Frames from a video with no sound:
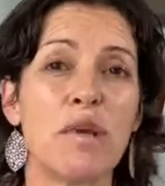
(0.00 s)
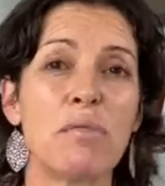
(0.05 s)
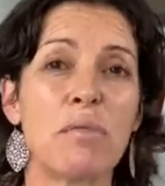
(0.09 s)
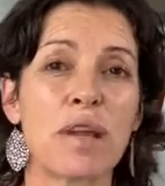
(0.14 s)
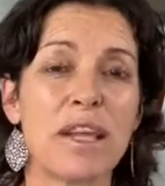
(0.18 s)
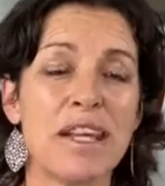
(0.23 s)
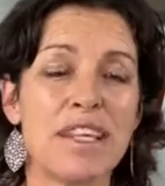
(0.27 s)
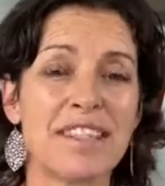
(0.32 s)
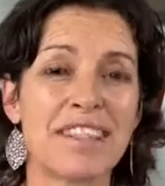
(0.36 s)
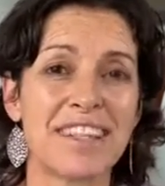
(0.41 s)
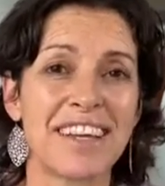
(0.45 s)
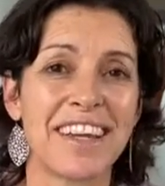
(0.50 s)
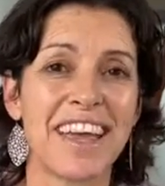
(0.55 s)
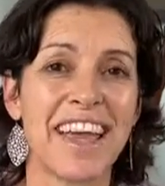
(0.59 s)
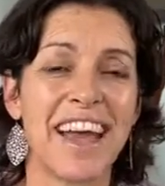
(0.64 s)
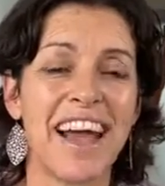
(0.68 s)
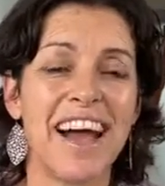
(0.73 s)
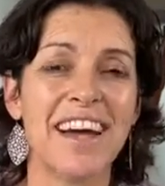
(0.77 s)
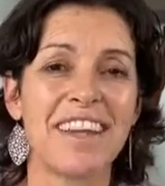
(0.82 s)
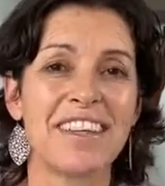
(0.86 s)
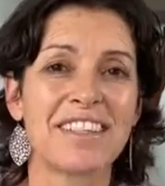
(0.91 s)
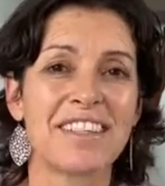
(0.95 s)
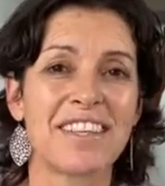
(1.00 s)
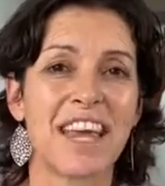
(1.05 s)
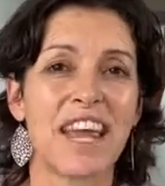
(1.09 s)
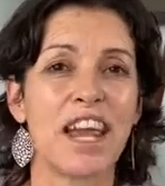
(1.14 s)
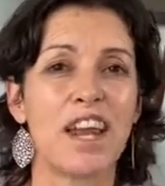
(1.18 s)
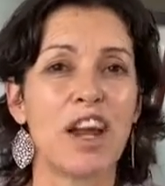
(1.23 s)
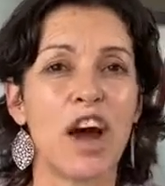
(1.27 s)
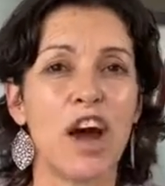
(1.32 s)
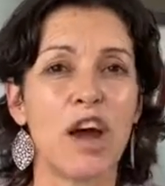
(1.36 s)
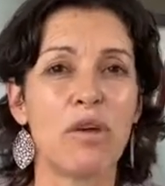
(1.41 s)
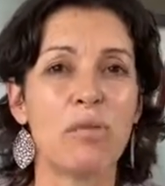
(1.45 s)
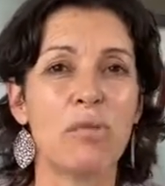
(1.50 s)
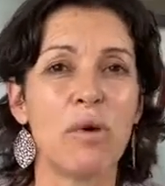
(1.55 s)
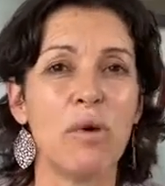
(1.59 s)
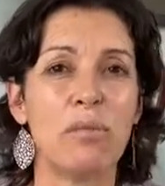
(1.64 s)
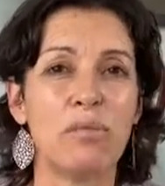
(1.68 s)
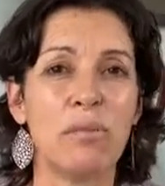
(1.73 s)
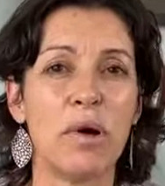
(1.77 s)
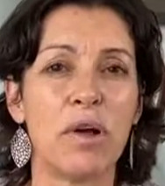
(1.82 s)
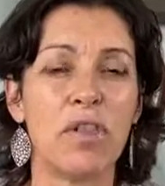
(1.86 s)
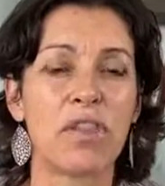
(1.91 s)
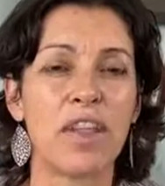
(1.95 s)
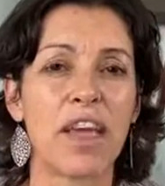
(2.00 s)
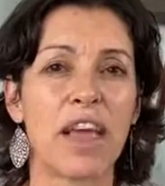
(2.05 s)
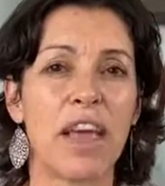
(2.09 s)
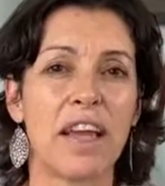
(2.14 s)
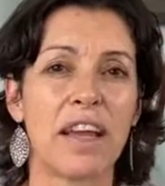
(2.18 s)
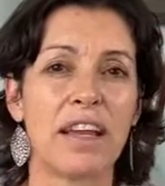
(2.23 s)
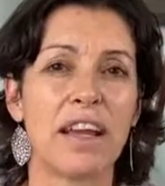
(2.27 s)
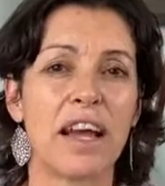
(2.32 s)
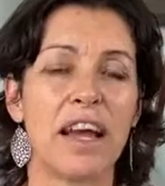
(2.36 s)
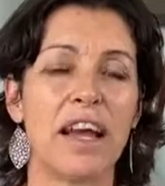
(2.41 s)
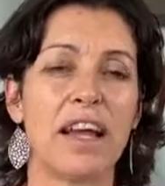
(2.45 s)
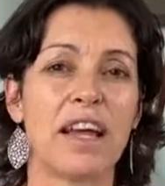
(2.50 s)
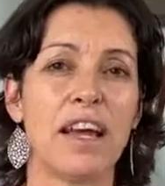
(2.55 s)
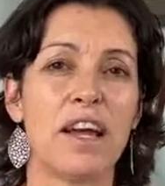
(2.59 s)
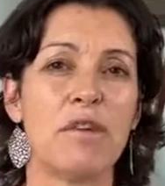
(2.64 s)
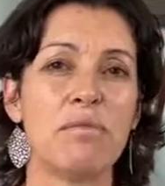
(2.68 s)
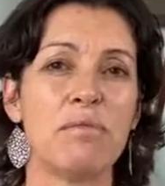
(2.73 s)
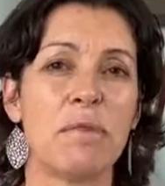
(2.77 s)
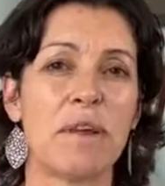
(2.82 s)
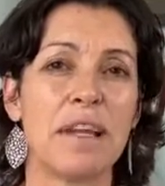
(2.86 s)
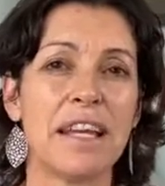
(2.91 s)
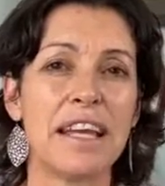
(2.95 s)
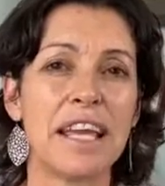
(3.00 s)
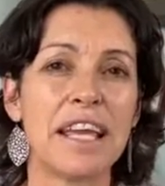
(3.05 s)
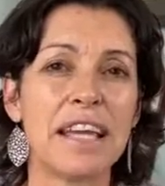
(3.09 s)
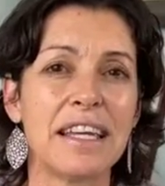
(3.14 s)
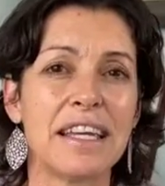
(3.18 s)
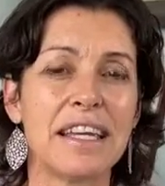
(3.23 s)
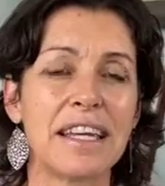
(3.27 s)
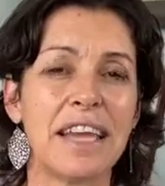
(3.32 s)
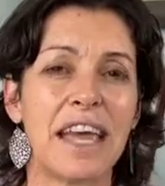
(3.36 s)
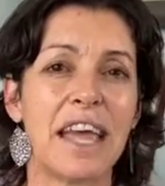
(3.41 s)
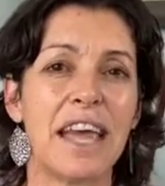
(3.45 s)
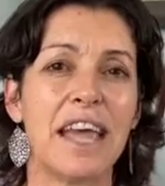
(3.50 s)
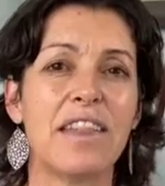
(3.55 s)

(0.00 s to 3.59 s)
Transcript: please sing out, and I will put that link